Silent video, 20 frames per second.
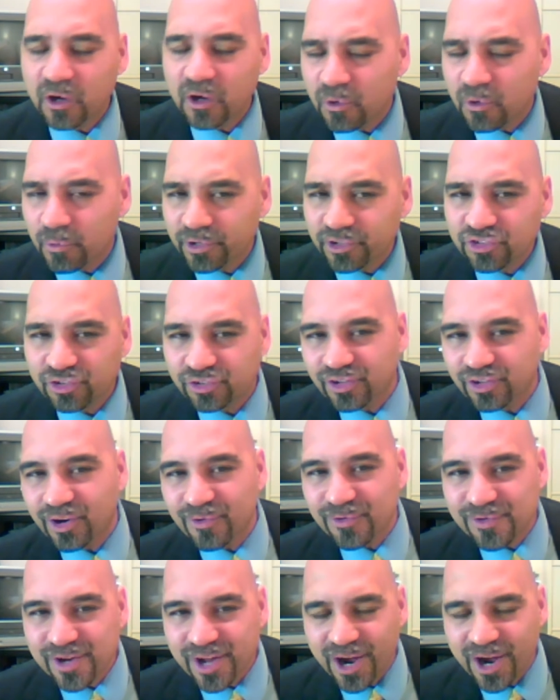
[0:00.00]
in order
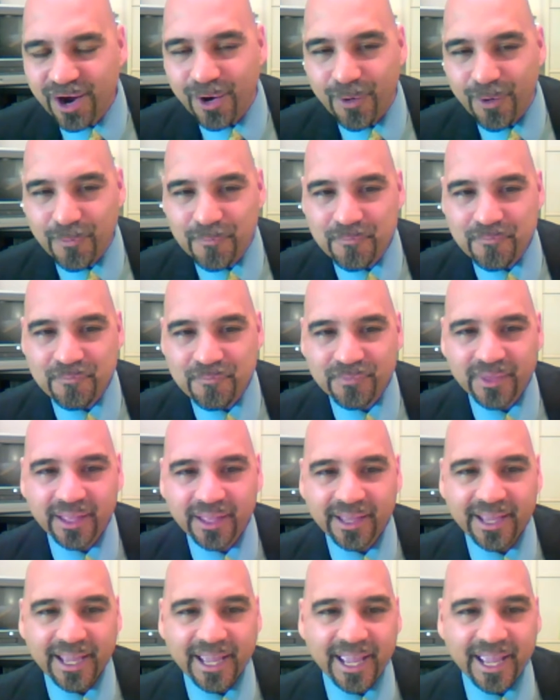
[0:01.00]
to know what you
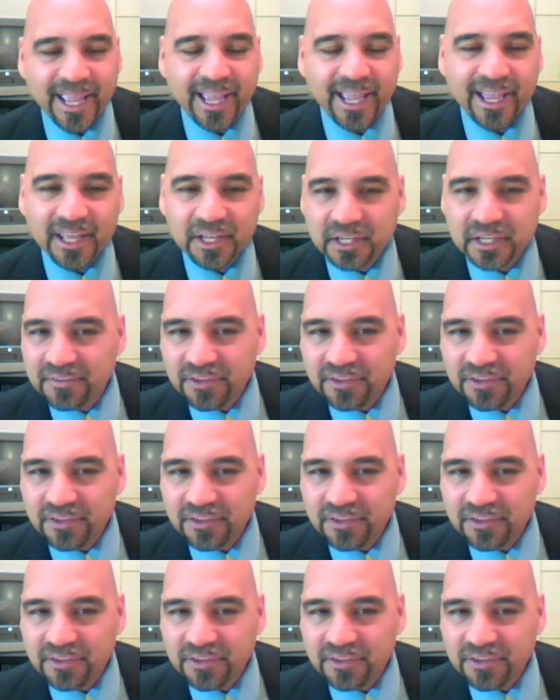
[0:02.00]
don't know.